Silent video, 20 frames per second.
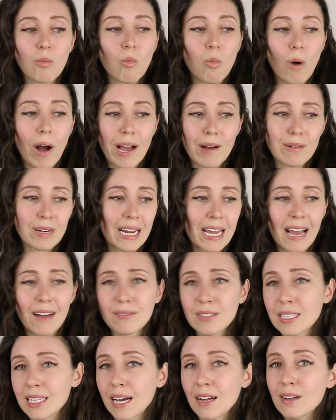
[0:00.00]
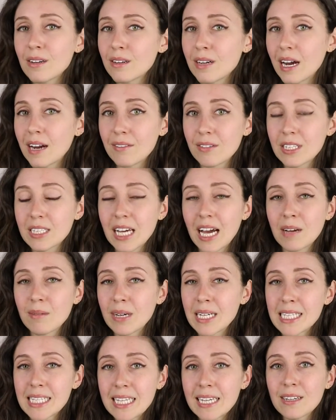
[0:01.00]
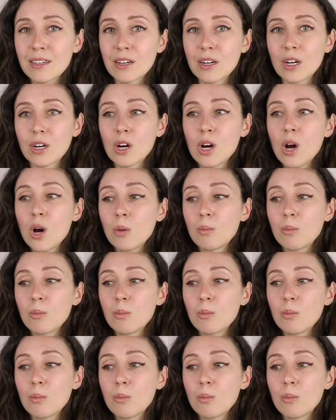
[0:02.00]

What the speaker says: Why would I have to tell her every time I see her?